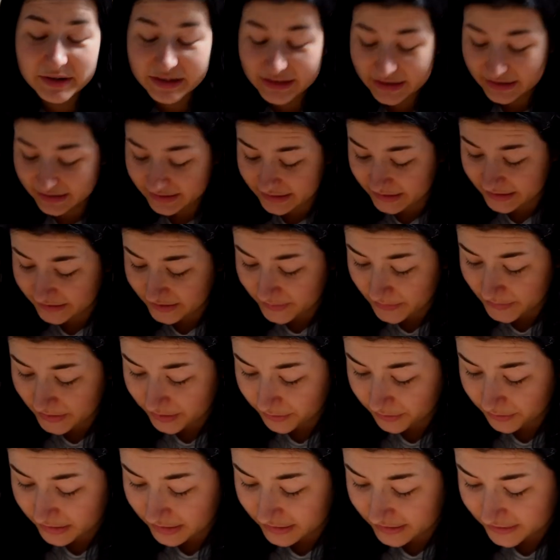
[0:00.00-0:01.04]
really like them and
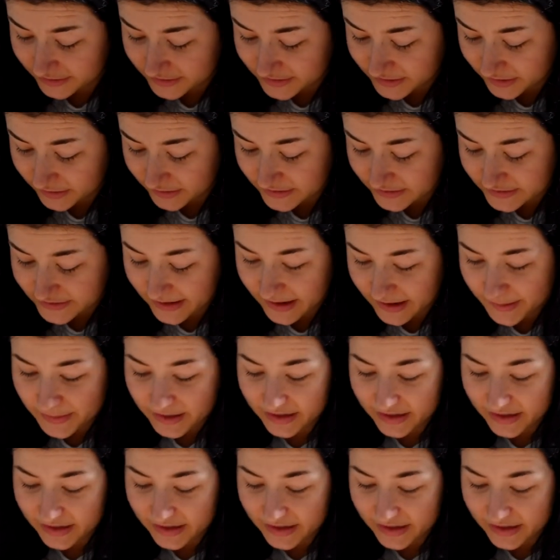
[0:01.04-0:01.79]
I really like talking to them,